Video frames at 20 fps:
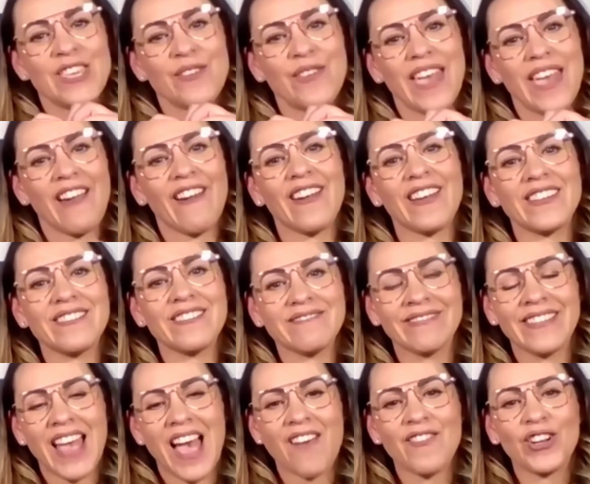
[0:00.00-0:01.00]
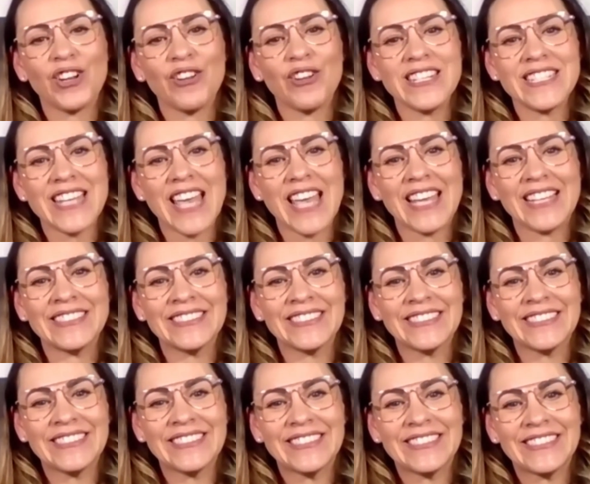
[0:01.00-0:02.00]
Thank you, Karen. Have a great day.
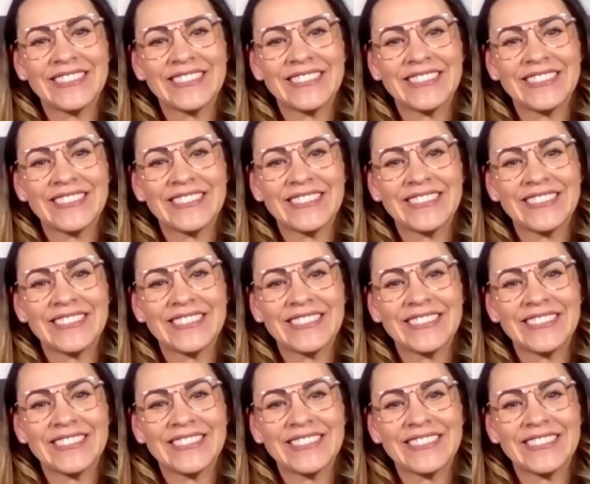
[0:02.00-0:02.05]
